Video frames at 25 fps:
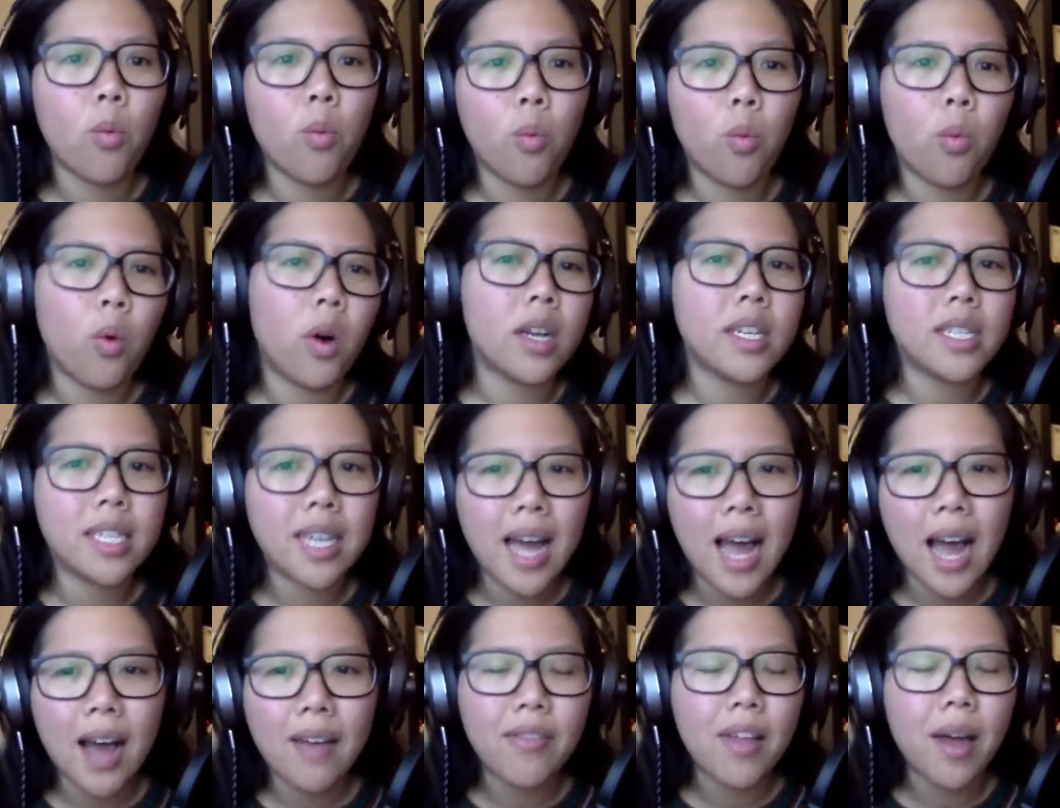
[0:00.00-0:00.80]
want to
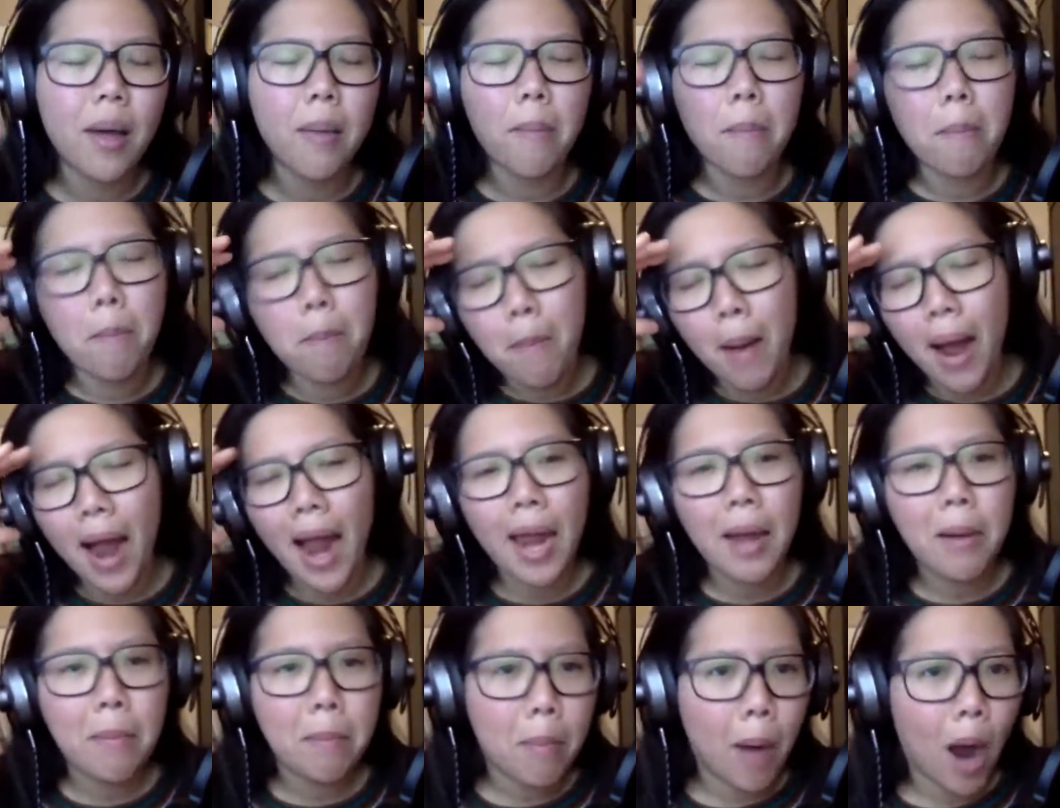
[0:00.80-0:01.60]
have that
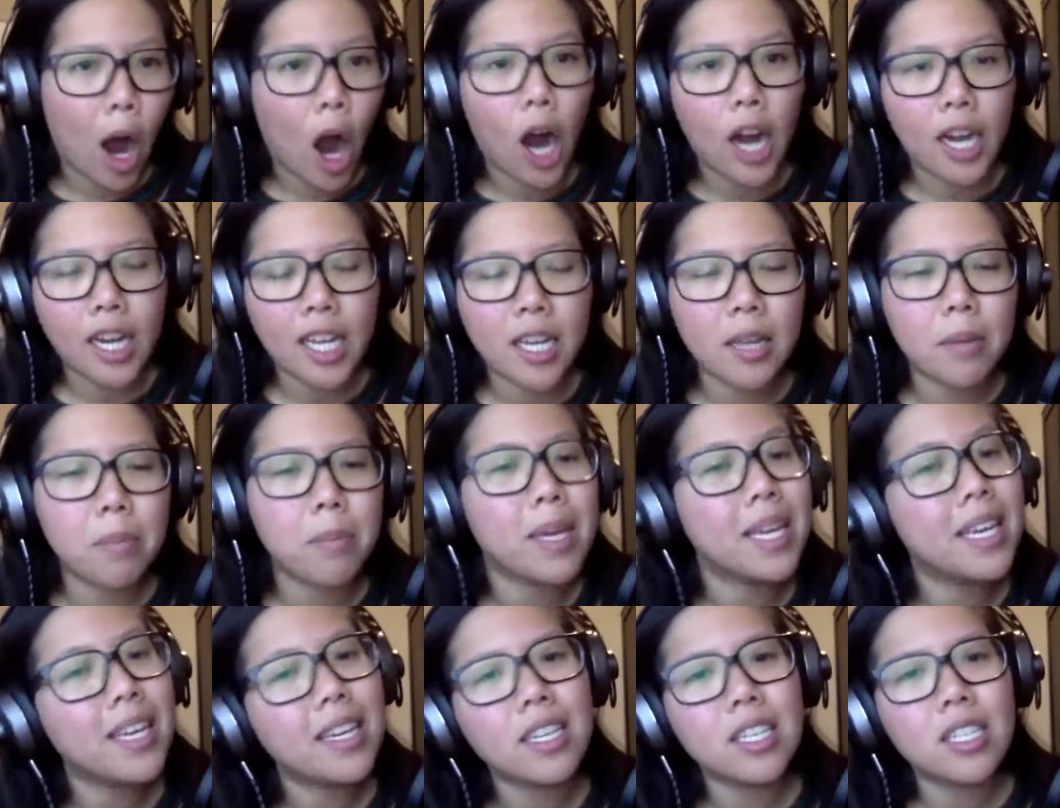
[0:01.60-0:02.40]
mind-body
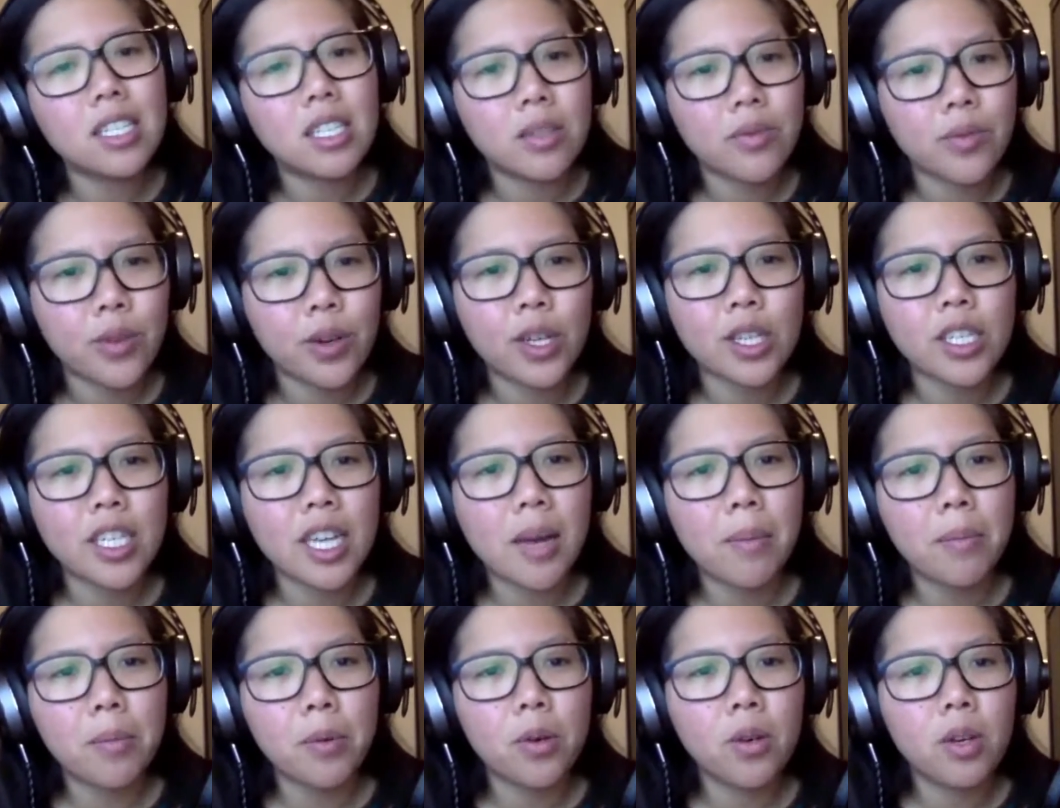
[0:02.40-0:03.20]
piece, for
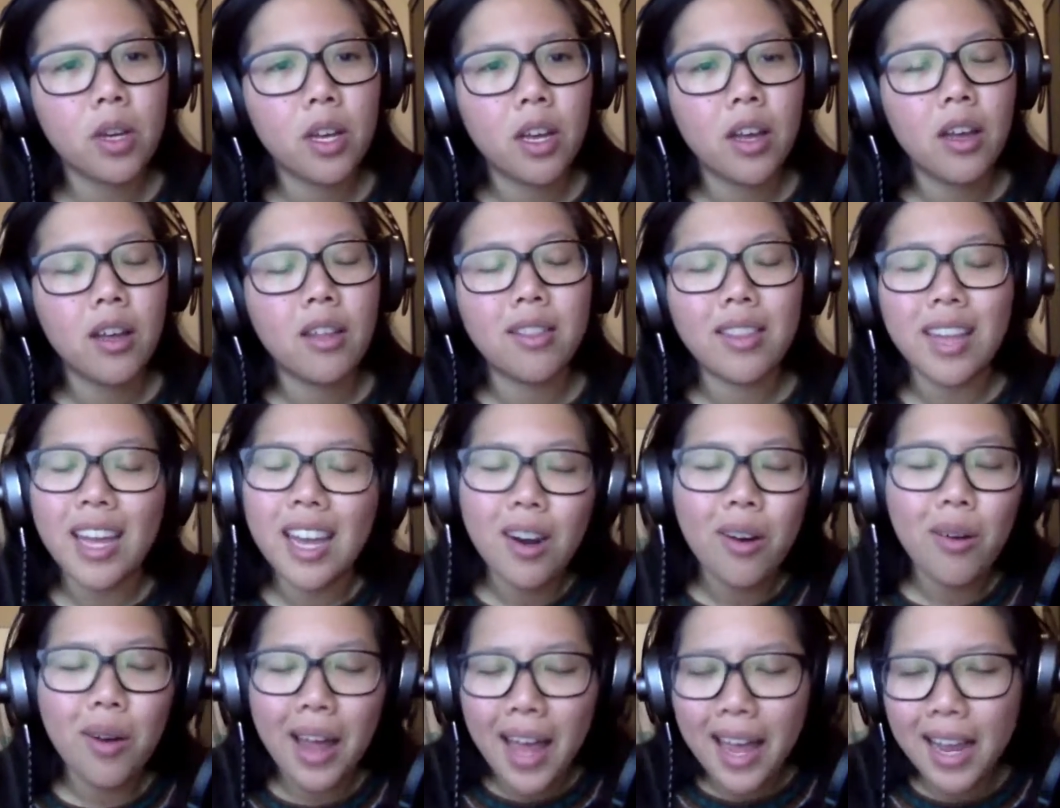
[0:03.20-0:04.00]
example, they
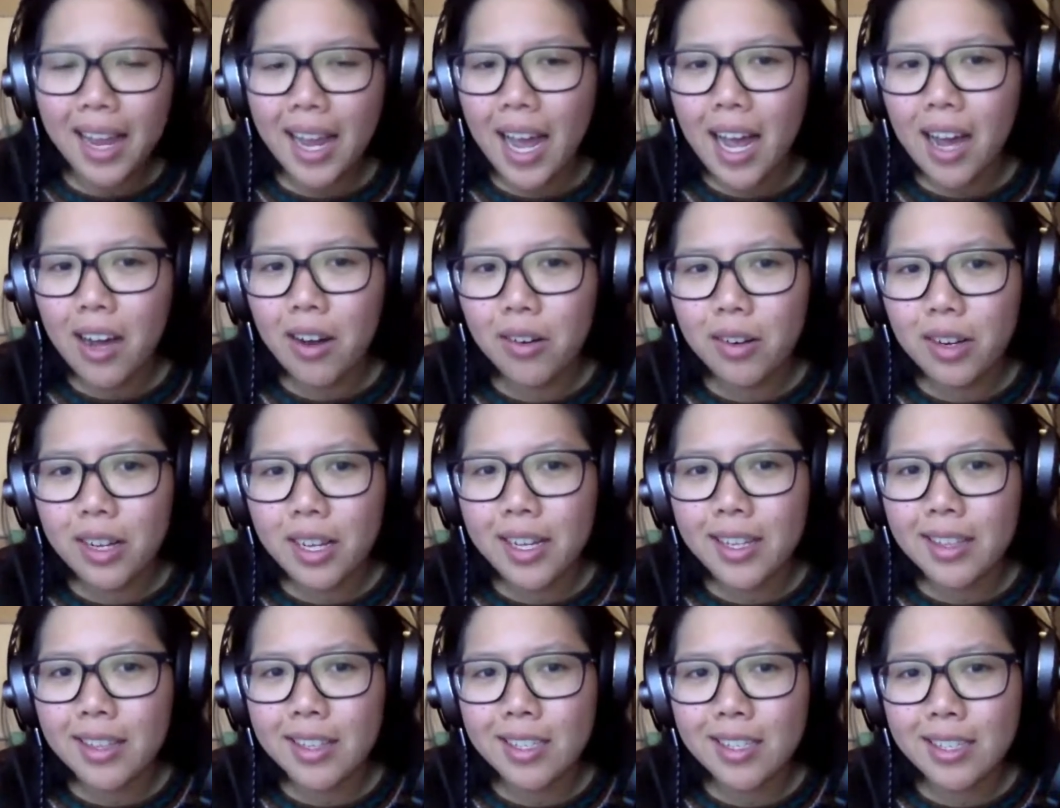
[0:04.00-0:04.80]
don't hang out
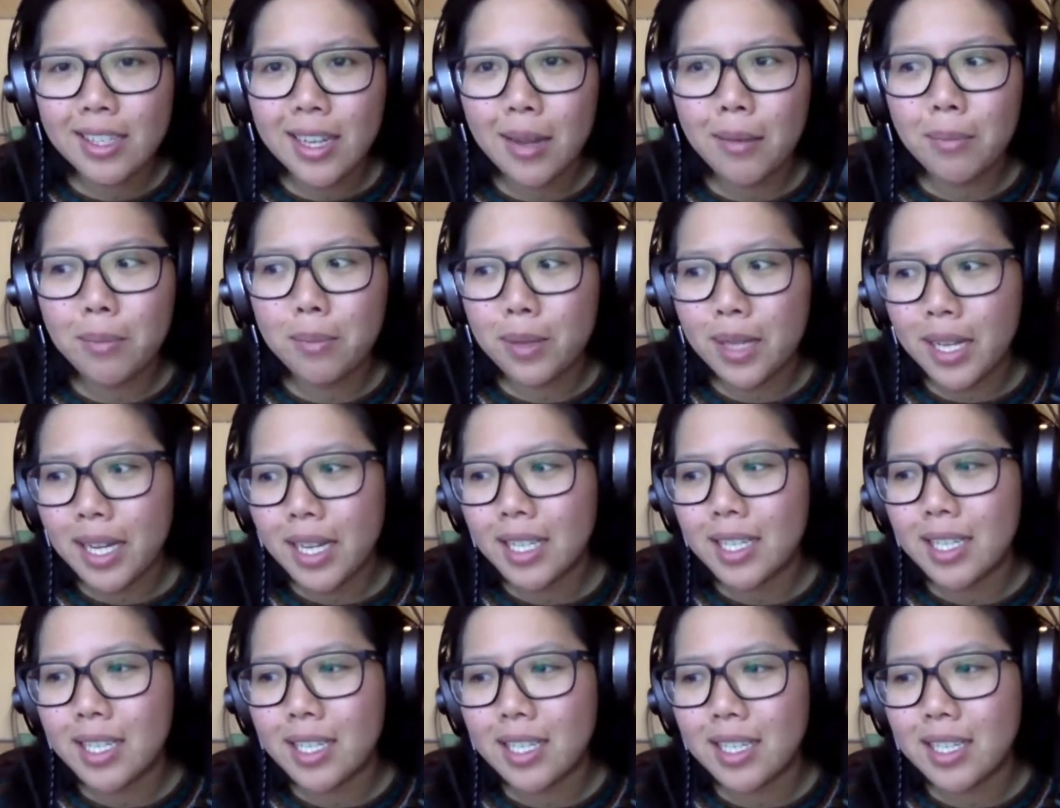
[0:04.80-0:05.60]
in the same
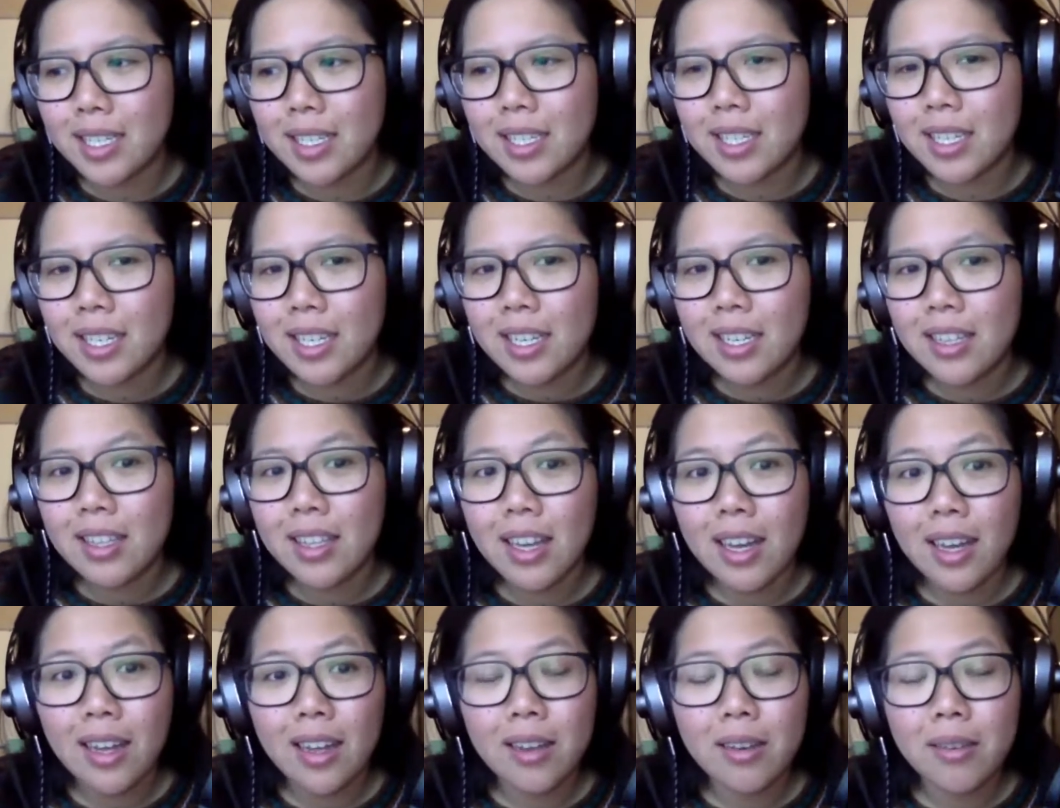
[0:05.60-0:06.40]
places
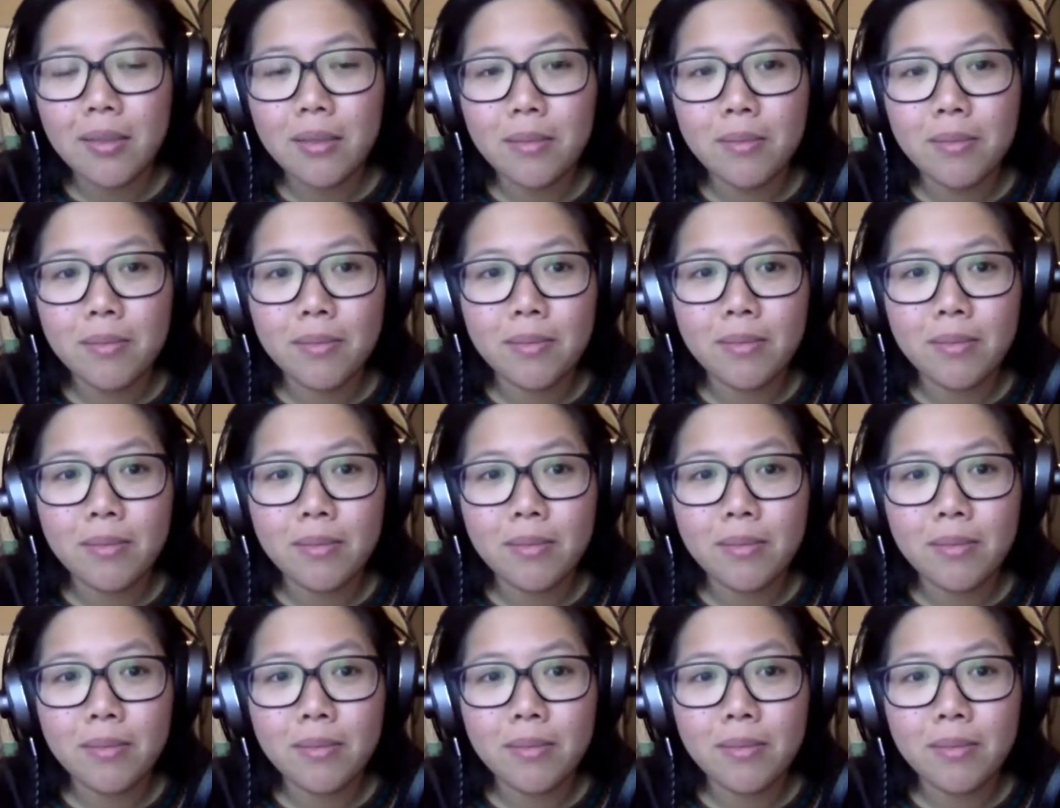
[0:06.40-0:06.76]
that